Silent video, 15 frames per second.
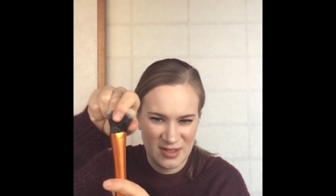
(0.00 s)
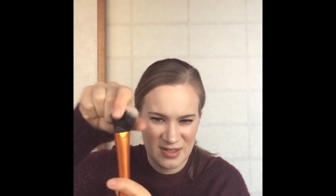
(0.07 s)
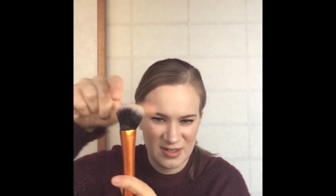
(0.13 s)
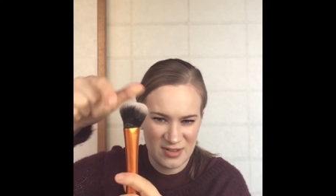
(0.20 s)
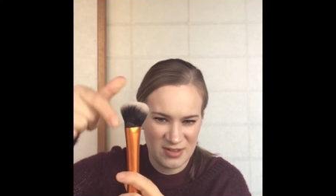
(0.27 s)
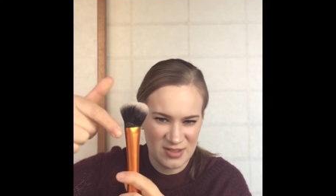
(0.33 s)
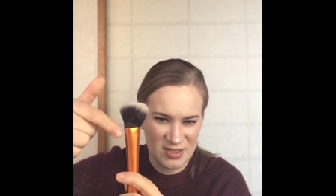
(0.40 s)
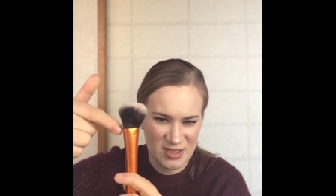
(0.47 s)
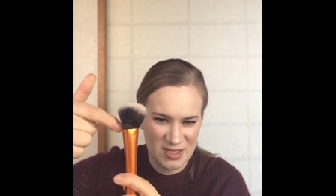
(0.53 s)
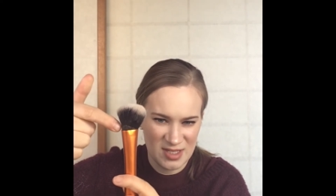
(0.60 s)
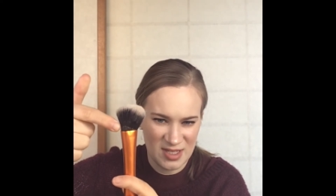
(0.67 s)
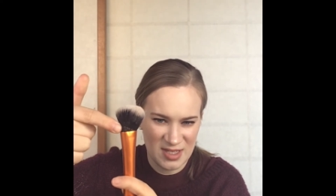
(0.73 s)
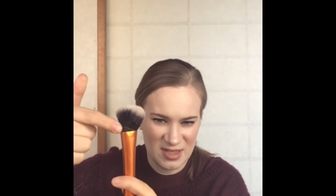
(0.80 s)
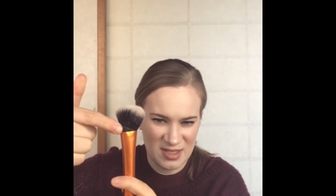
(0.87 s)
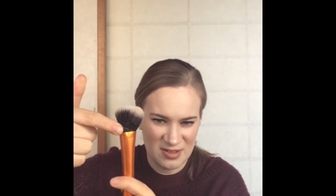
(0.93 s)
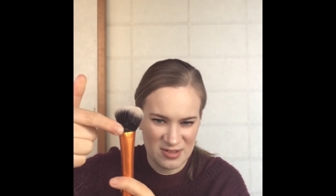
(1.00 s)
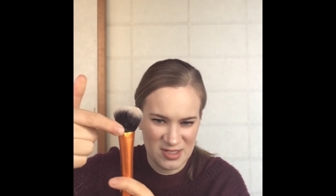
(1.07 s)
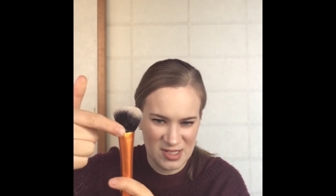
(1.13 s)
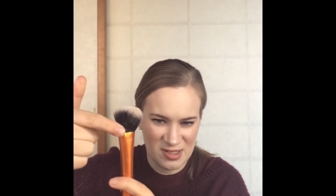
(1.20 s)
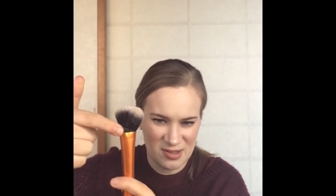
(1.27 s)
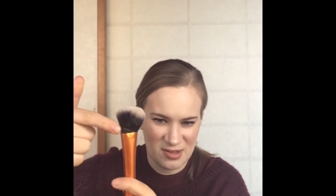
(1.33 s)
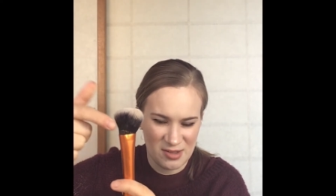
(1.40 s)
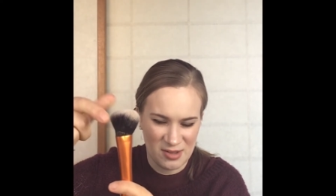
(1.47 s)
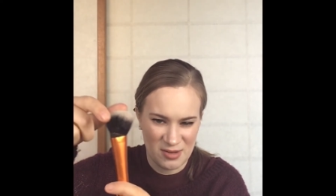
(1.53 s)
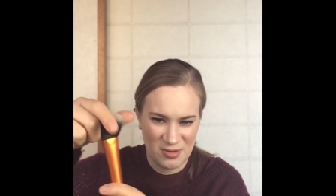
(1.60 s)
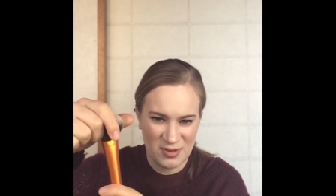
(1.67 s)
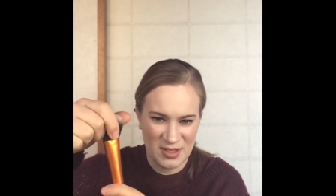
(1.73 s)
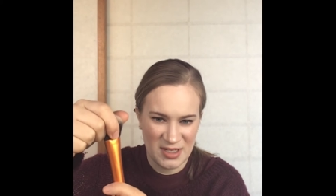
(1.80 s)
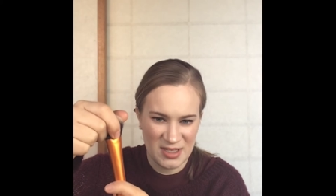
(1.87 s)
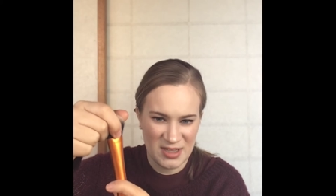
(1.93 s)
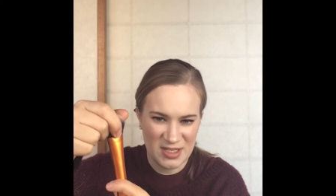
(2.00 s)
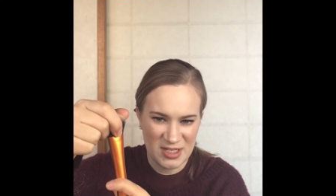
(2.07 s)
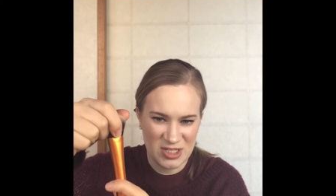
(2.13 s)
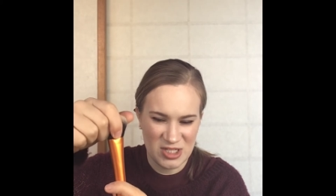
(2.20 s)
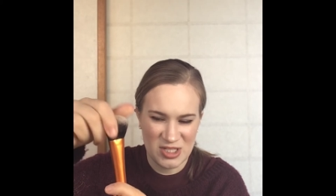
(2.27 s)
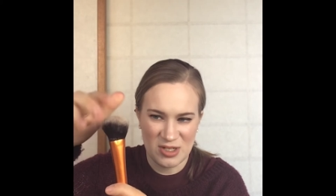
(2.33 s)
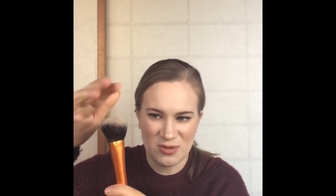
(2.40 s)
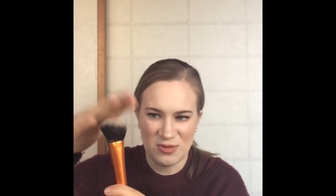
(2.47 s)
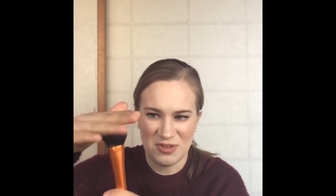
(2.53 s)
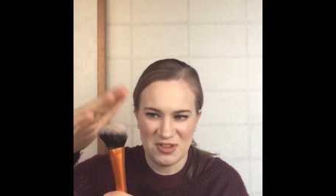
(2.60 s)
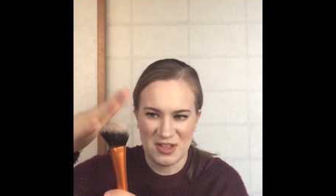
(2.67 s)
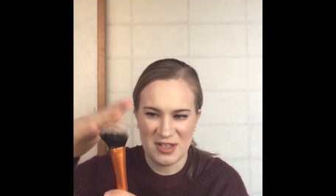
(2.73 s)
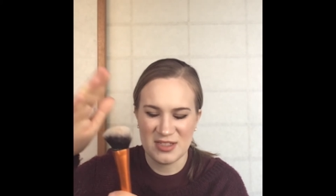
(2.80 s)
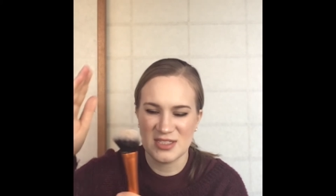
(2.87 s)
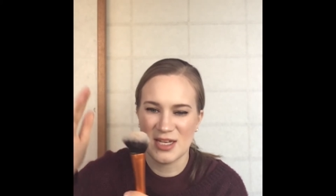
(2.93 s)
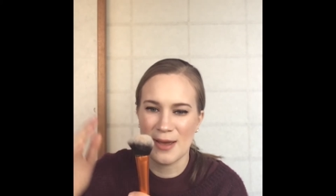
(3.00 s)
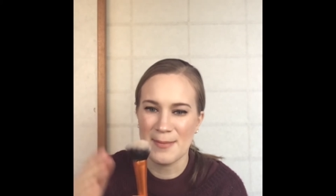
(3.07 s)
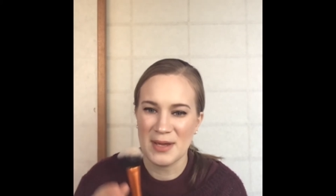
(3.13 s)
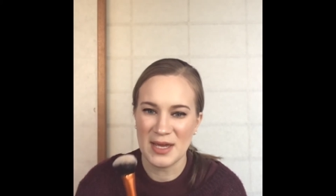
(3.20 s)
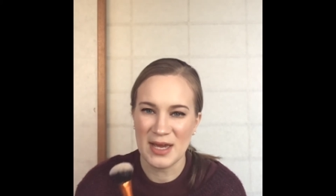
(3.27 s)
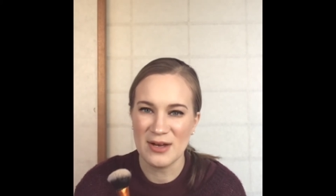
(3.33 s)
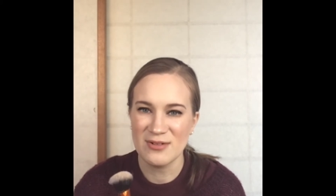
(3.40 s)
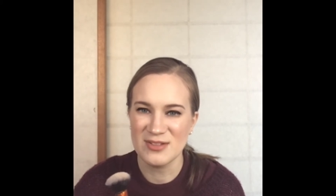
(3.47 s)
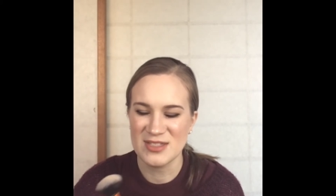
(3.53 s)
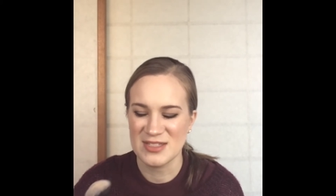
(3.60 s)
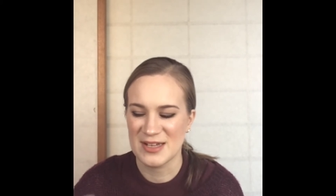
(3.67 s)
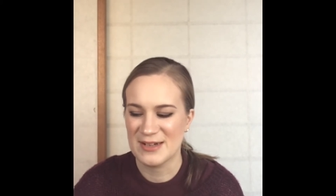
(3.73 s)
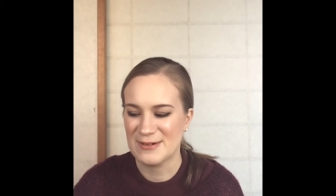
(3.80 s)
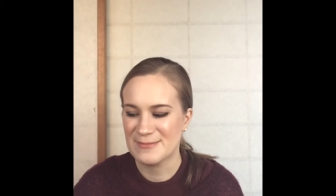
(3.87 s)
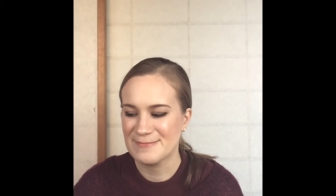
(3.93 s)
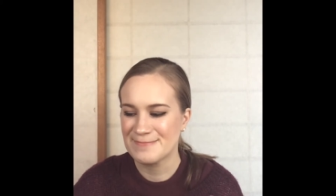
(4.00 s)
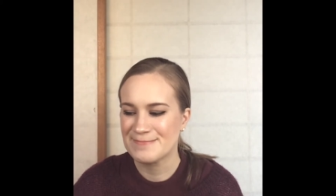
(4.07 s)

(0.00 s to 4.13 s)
You can see like there's the glue, like the whole thing's coming out, so